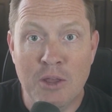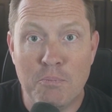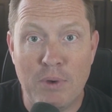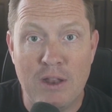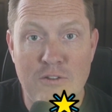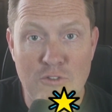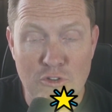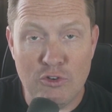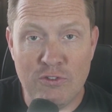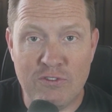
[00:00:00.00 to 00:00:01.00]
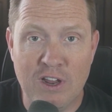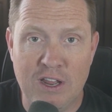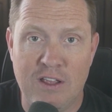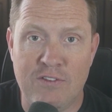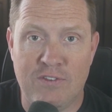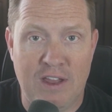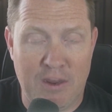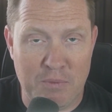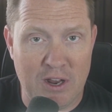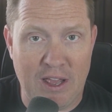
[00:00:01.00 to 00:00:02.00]
But new studies, and I'm
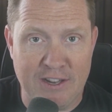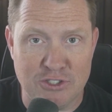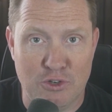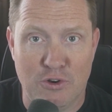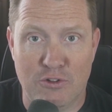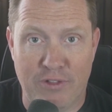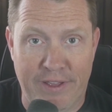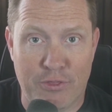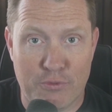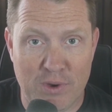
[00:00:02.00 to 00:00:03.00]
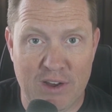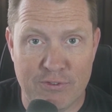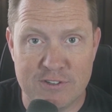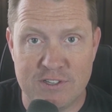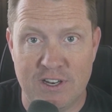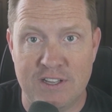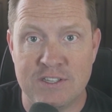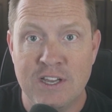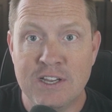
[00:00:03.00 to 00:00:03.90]
going to actually go to like three different studies,